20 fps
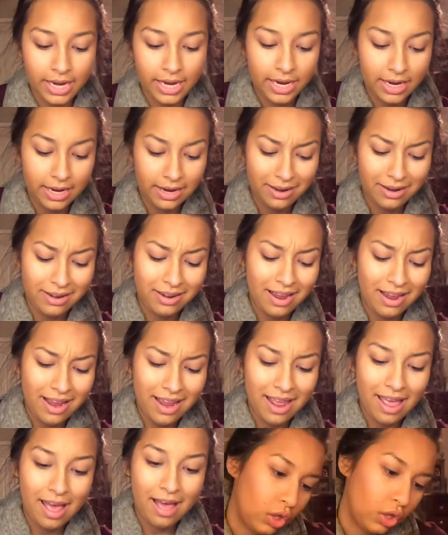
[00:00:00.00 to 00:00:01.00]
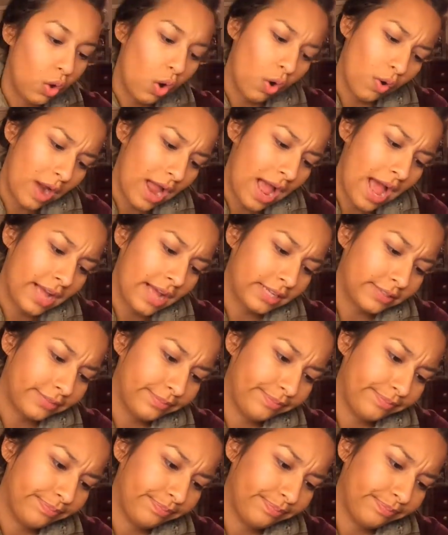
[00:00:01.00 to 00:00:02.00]
and I have Lorac
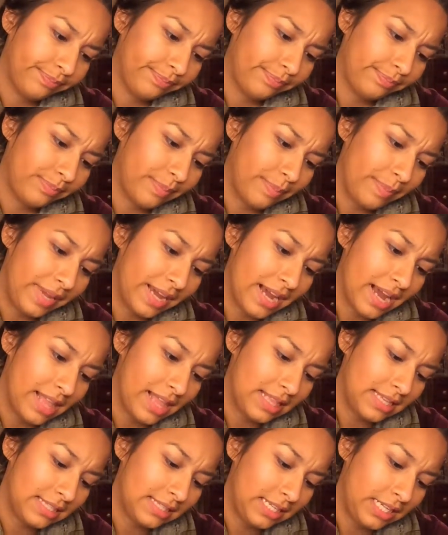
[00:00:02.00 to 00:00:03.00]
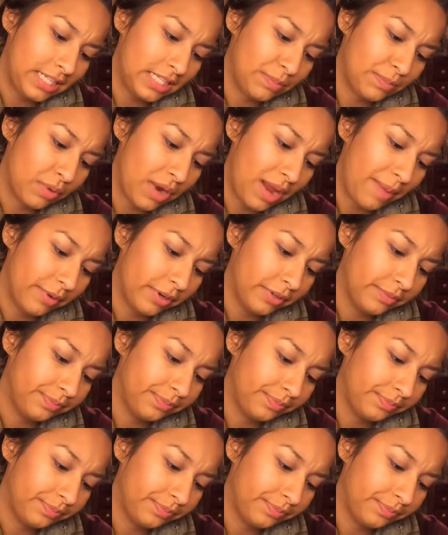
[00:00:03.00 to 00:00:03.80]
behind the scenes primer.